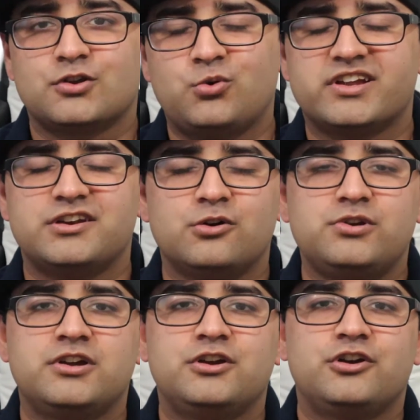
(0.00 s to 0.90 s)
Quick
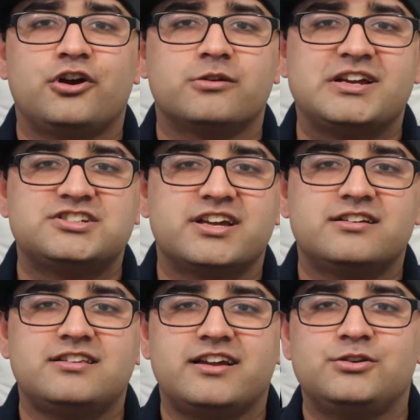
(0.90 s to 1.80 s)
note, on my
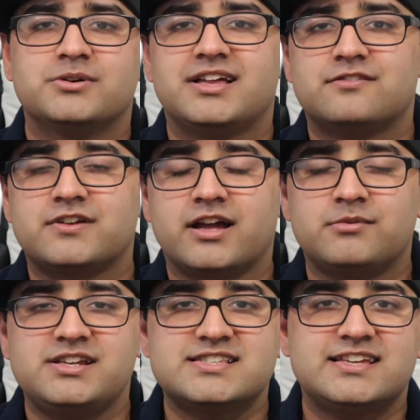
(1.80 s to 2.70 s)
channel I do a lot of
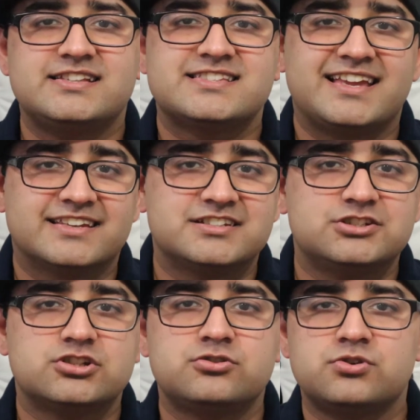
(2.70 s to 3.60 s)
comedy skits and
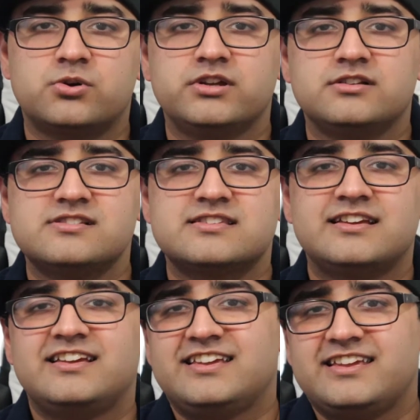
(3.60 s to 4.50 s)
teaching tutorials.